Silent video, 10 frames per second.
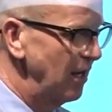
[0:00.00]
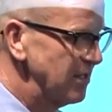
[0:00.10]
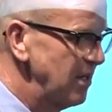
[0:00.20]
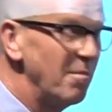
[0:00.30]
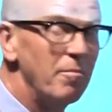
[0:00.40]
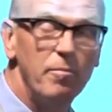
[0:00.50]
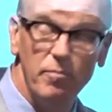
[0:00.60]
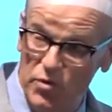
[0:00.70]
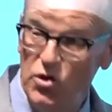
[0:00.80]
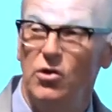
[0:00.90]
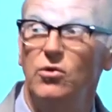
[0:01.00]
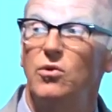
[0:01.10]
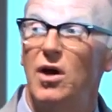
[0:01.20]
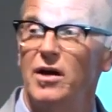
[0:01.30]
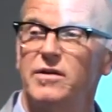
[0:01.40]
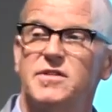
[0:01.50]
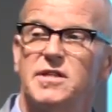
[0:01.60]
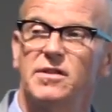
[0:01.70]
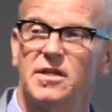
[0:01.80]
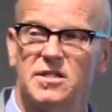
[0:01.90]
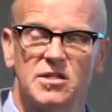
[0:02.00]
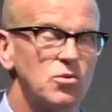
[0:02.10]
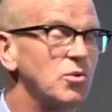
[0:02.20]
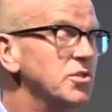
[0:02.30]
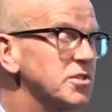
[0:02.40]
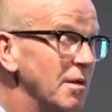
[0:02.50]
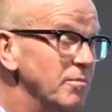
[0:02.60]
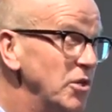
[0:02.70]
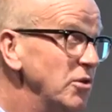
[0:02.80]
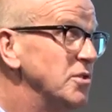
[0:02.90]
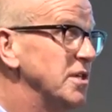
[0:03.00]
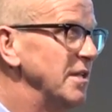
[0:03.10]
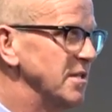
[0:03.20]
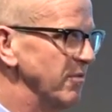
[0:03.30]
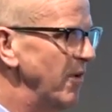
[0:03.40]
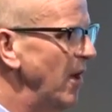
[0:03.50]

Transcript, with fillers: some new kind of synthesis or some new sense of